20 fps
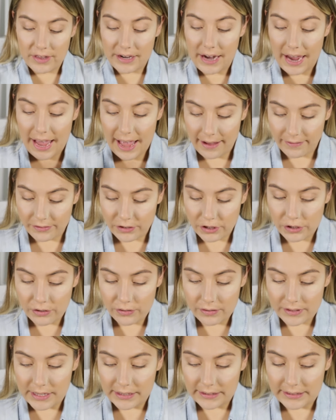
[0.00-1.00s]
that I have to
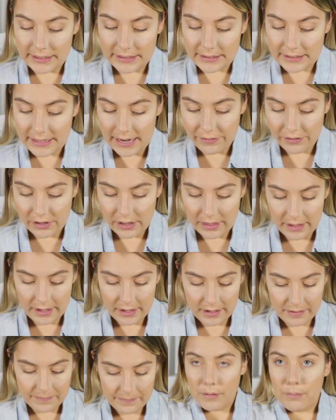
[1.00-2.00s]
use at least
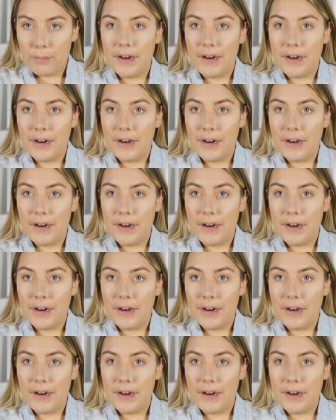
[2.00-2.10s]
everything.